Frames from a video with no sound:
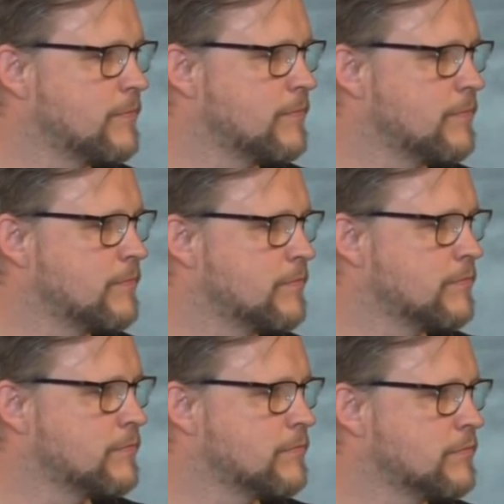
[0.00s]

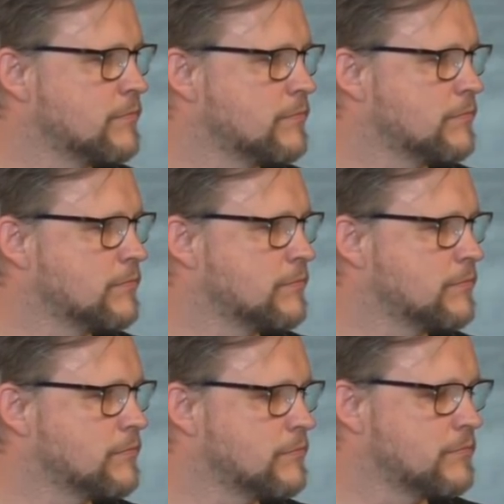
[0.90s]

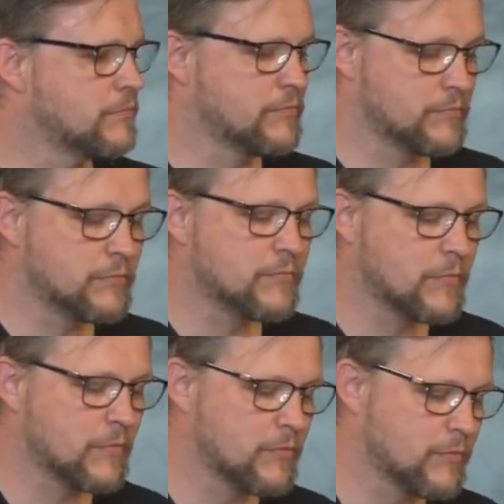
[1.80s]
(not speaking)